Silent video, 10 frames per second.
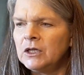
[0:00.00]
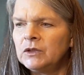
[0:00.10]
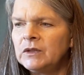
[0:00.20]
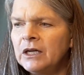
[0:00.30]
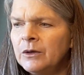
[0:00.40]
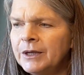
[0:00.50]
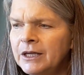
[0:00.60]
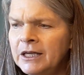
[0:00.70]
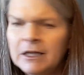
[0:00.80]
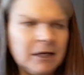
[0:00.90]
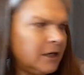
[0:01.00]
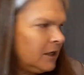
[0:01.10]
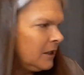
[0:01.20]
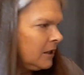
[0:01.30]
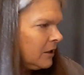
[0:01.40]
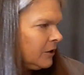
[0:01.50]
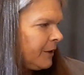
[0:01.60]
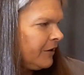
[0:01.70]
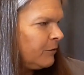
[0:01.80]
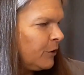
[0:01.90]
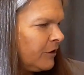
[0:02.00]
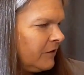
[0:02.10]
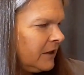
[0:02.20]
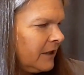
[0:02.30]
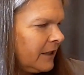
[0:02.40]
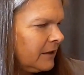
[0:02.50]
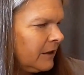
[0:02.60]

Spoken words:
So do we have both of these? Yes.